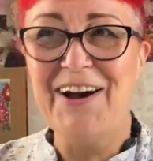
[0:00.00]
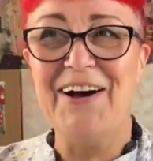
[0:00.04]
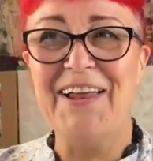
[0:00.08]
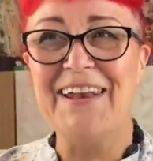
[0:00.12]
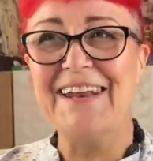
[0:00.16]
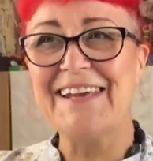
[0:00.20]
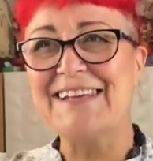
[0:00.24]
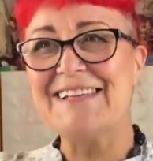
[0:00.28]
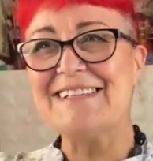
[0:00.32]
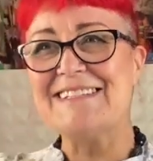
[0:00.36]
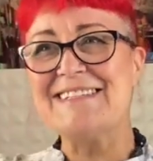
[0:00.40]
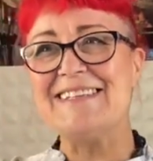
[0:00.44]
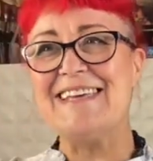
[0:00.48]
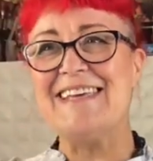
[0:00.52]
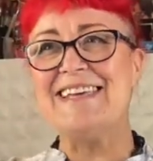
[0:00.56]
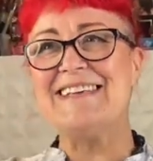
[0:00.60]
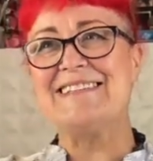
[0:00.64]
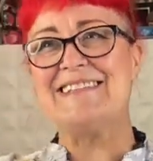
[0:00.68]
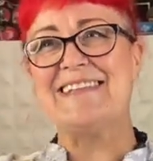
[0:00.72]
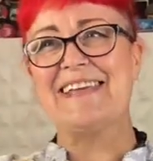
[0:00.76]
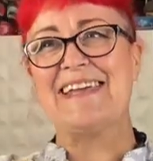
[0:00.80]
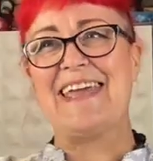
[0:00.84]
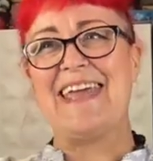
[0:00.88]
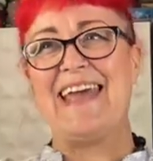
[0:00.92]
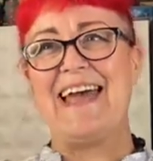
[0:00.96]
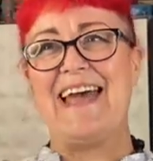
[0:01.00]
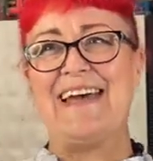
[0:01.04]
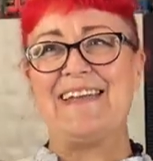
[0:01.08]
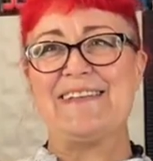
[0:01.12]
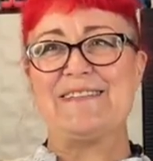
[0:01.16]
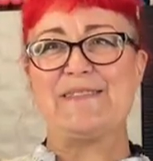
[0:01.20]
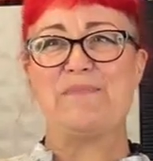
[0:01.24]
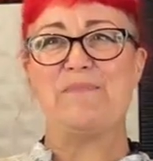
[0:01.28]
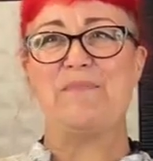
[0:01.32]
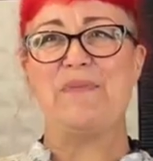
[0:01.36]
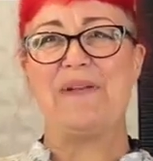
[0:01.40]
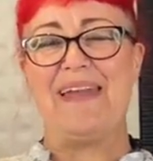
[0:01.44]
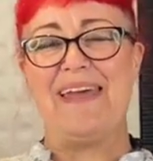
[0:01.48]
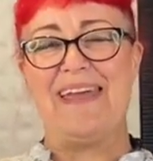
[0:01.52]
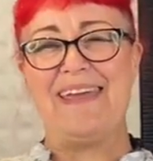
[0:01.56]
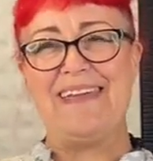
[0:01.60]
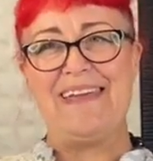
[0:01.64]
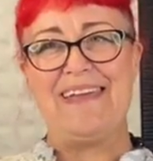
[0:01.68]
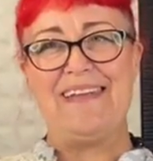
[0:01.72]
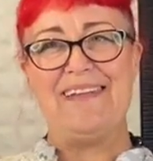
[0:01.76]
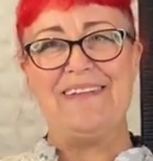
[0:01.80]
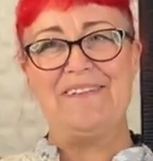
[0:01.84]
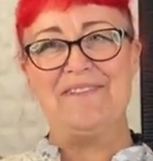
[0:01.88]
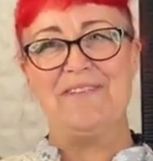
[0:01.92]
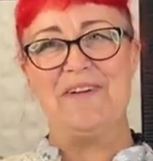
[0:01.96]
All I can see is the cats
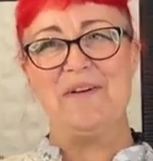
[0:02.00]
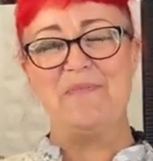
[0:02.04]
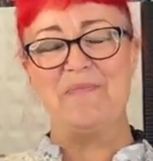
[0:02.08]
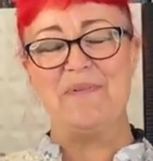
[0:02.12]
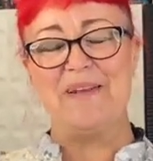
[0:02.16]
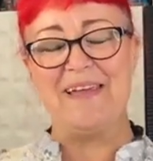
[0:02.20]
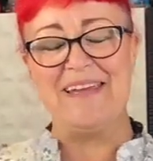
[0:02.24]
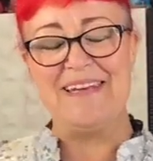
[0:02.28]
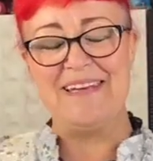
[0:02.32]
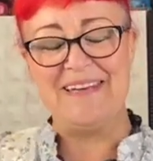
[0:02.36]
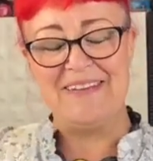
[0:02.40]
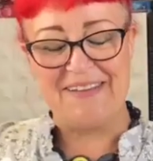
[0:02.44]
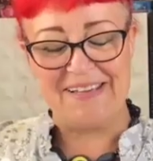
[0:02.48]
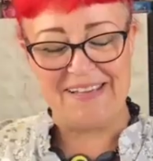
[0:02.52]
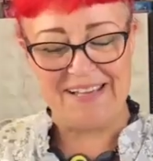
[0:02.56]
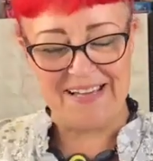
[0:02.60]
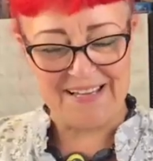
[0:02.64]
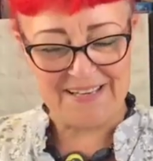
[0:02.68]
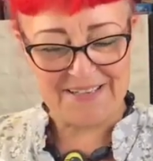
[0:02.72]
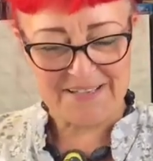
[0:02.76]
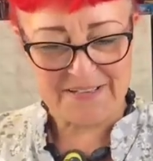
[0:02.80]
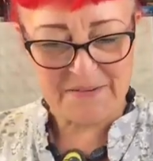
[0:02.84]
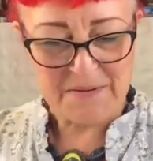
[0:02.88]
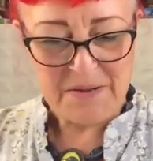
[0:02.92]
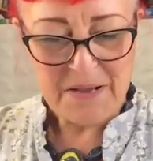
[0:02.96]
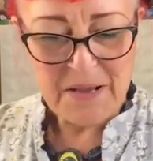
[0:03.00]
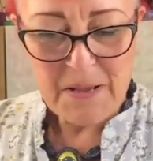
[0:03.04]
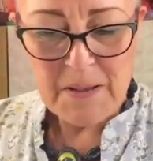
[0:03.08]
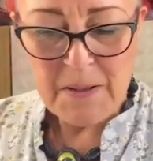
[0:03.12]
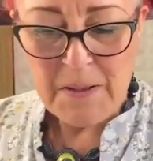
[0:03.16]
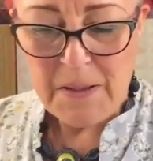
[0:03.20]
playing. They're all playing in the garden.